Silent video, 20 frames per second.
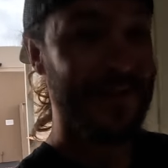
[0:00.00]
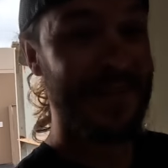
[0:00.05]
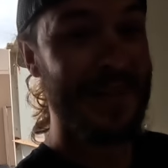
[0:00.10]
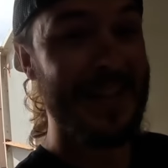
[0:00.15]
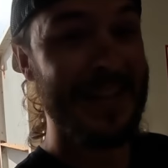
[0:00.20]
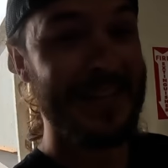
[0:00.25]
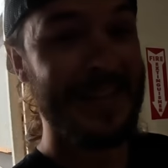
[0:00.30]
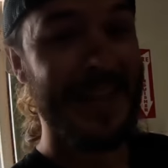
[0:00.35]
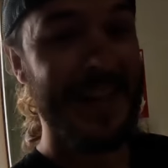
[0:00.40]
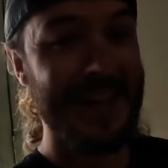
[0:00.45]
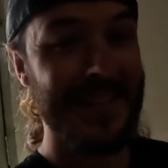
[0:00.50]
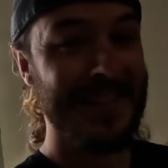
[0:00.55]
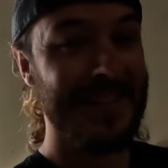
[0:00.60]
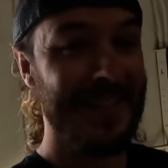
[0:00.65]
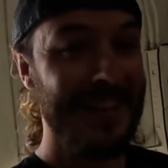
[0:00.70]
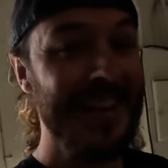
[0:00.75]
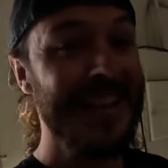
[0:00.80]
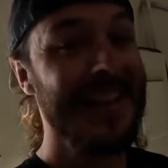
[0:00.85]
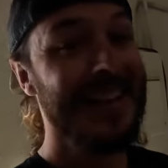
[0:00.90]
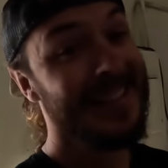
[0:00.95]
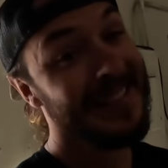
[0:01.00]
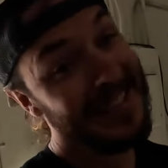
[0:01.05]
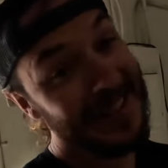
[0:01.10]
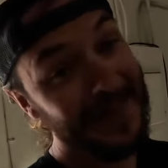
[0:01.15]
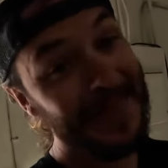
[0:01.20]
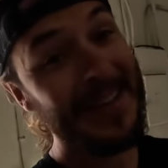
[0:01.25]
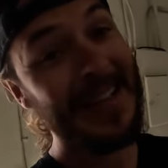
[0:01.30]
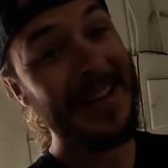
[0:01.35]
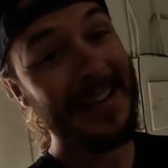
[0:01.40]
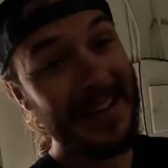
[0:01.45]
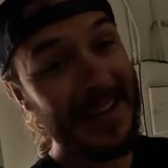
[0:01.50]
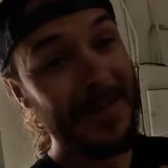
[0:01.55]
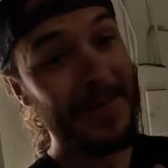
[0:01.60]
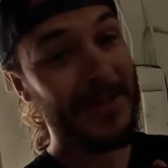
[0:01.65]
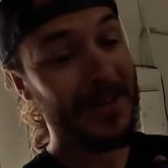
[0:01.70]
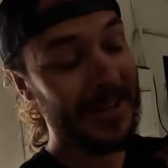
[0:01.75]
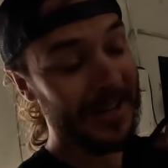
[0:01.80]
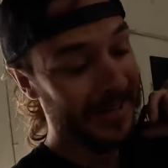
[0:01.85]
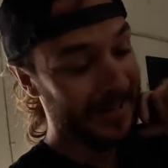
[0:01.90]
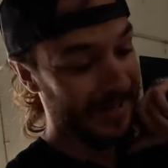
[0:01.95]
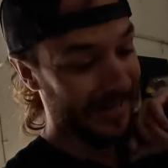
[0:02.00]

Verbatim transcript: flat tires, except for that damn truck.